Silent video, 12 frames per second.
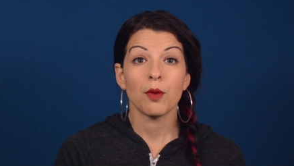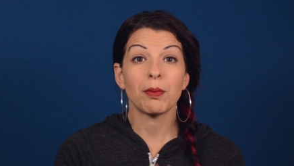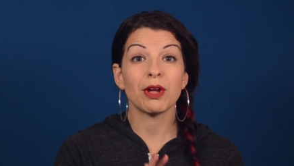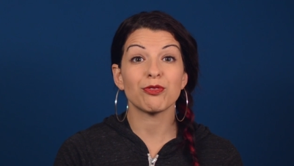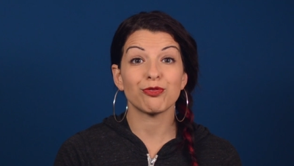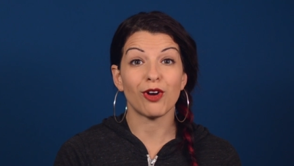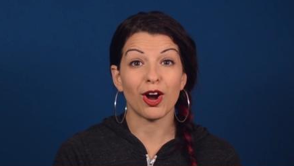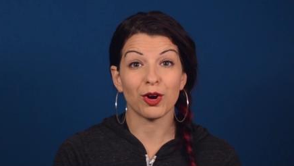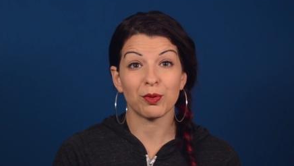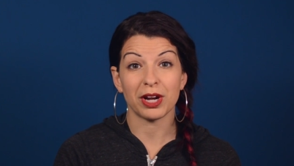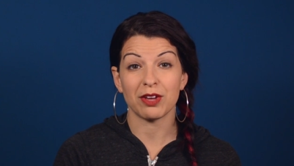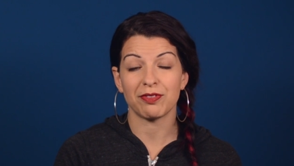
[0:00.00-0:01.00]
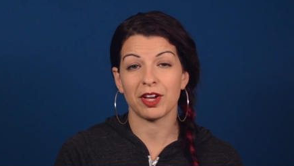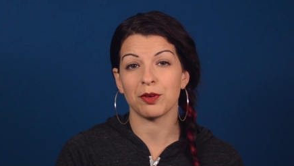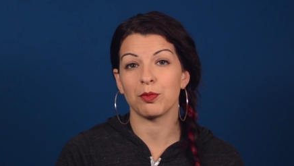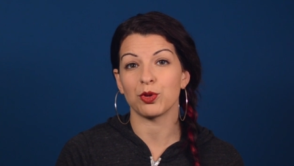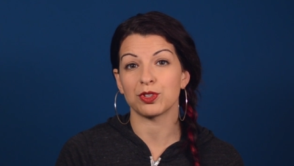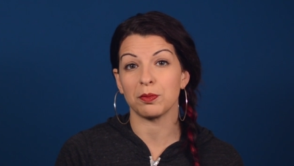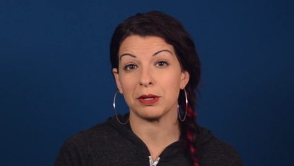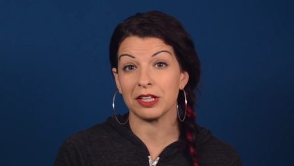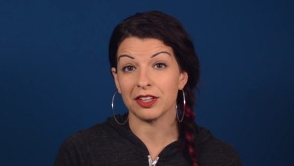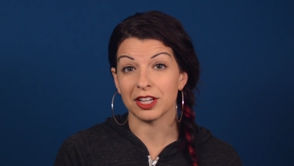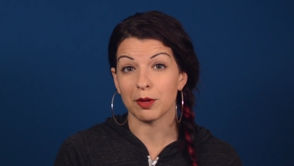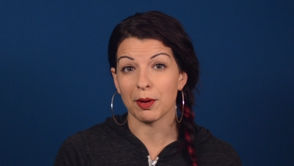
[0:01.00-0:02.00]
By far what I found most
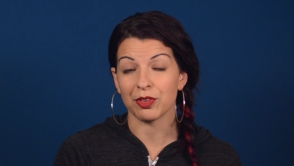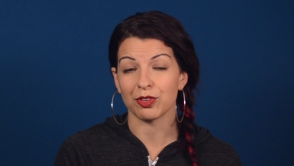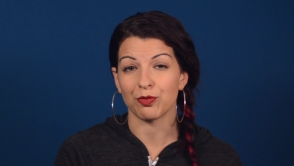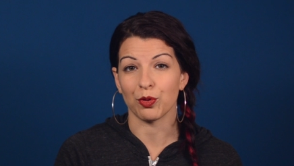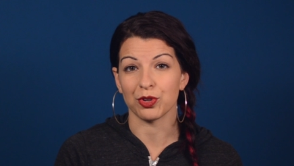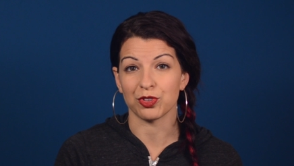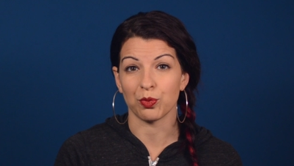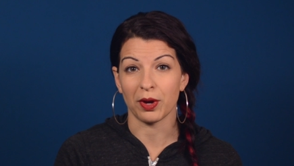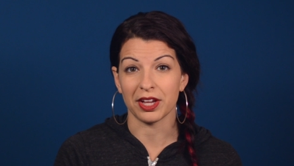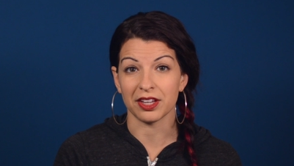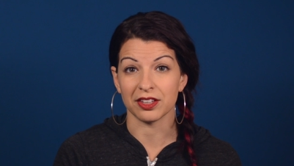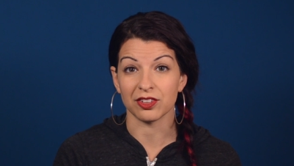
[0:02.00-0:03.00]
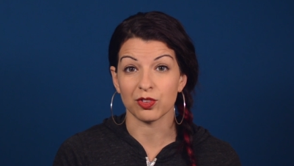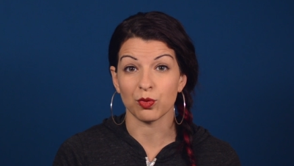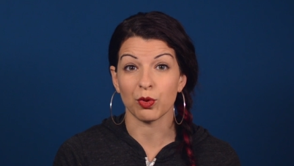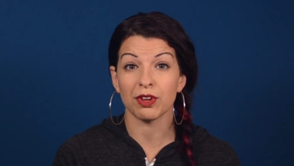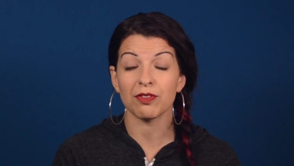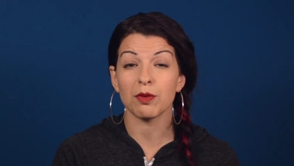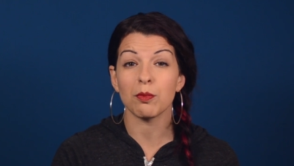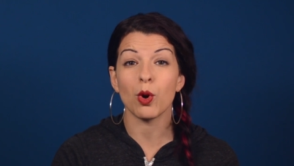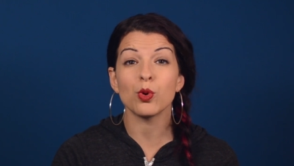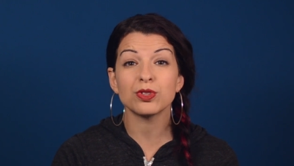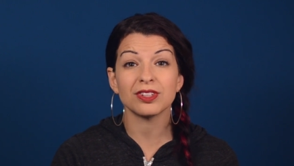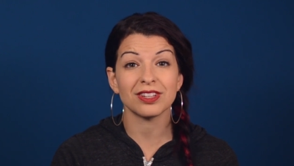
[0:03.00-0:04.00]
appealing about The Force Awakens, one of the
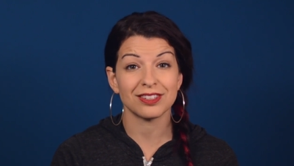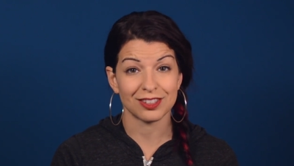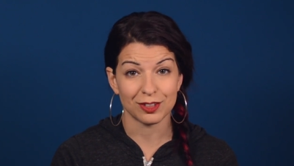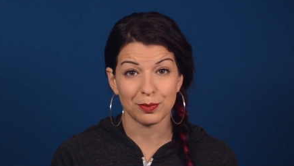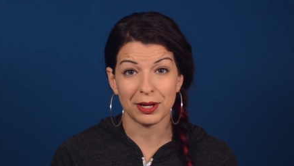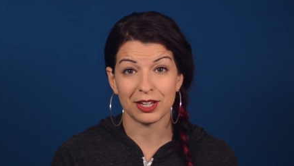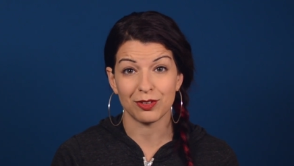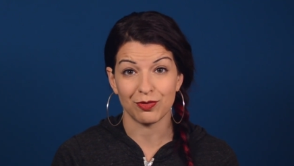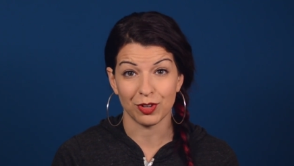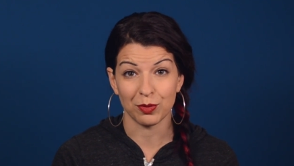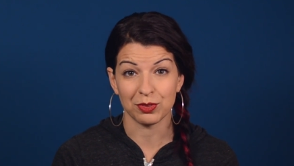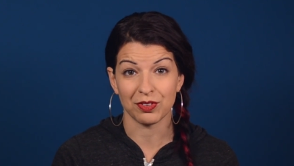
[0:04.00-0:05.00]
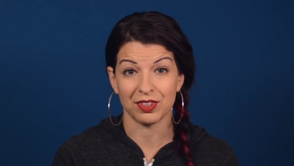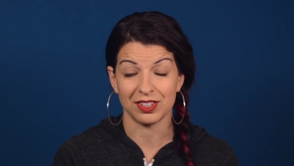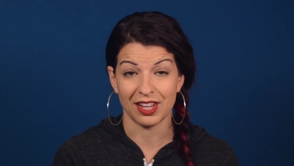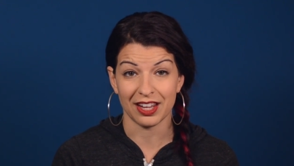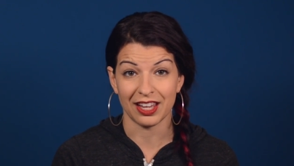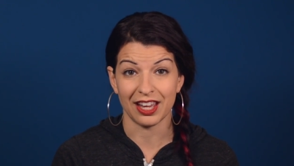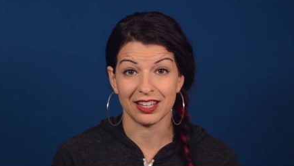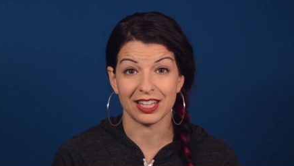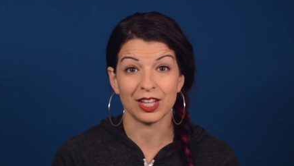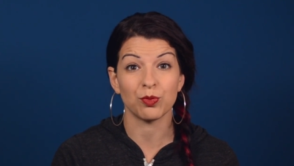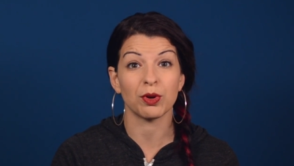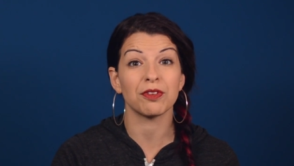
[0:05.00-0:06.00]
most anticipated films of the decade
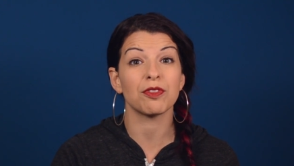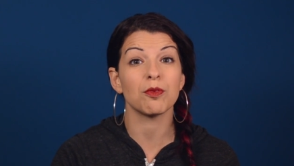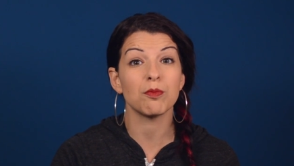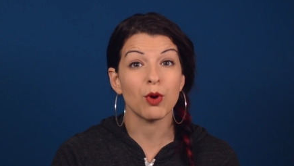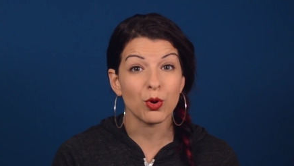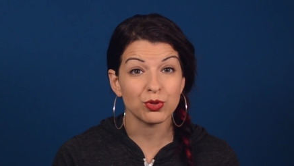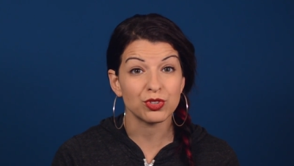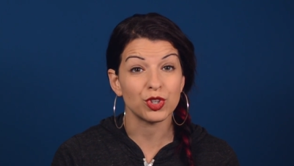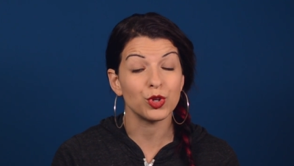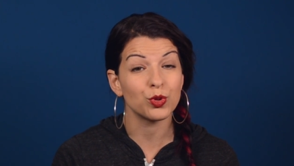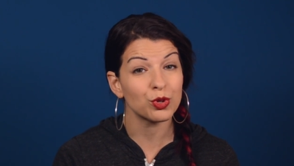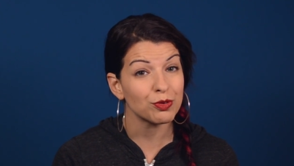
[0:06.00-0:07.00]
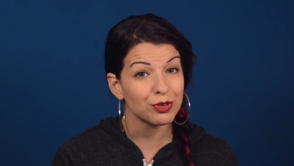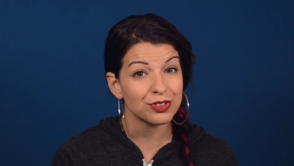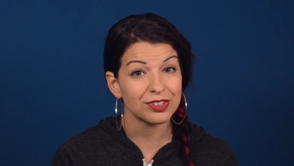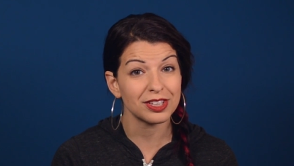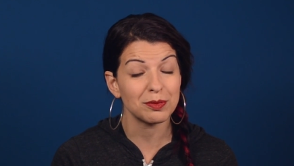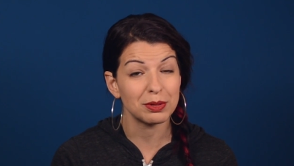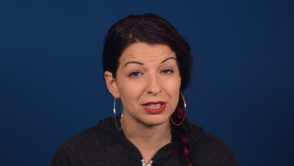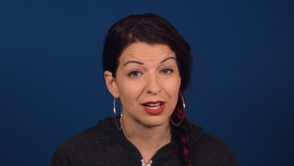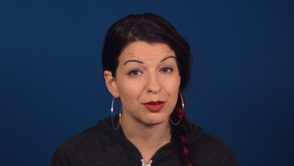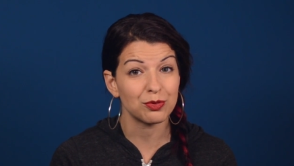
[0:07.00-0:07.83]
in one of the most universally beloved